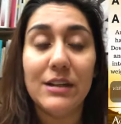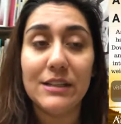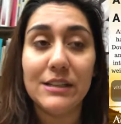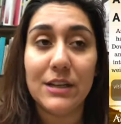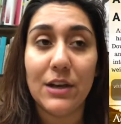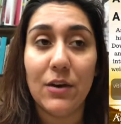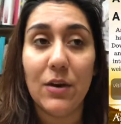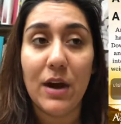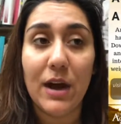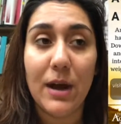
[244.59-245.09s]

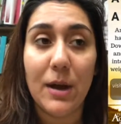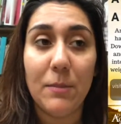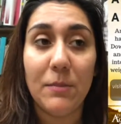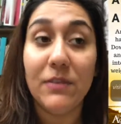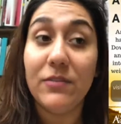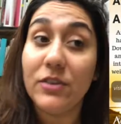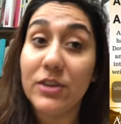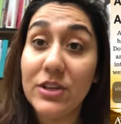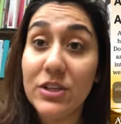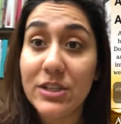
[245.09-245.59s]
So
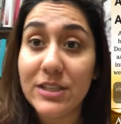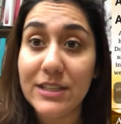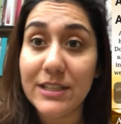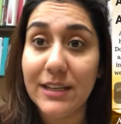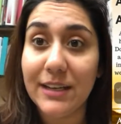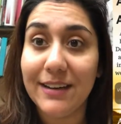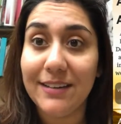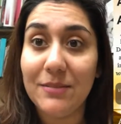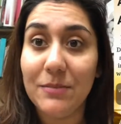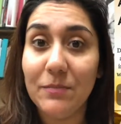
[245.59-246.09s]
um, if you're
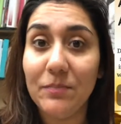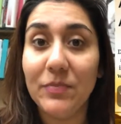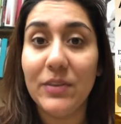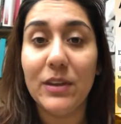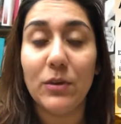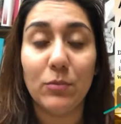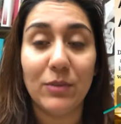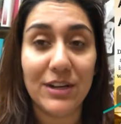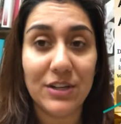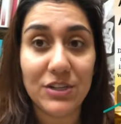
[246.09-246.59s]
interested,
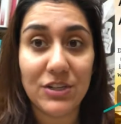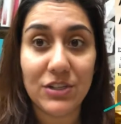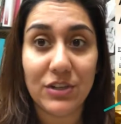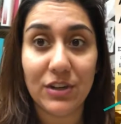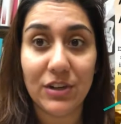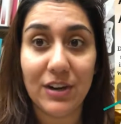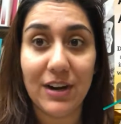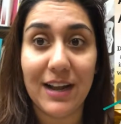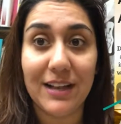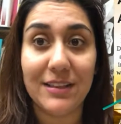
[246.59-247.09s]

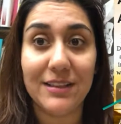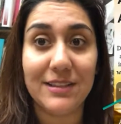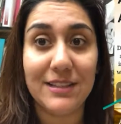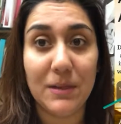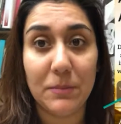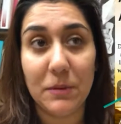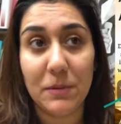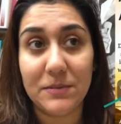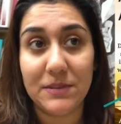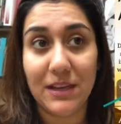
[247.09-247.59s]
register at the
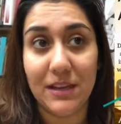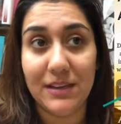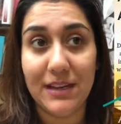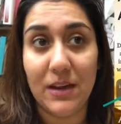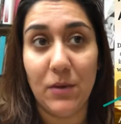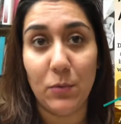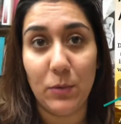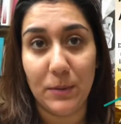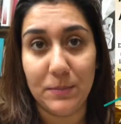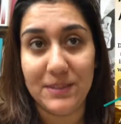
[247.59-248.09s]
Step Up Scale
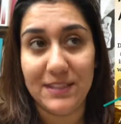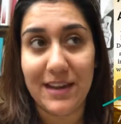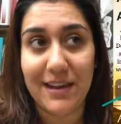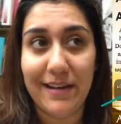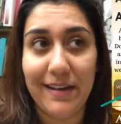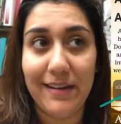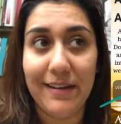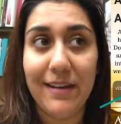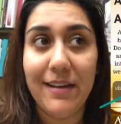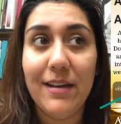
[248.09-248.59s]
Down
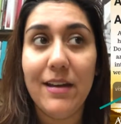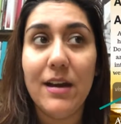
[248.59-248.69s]
website.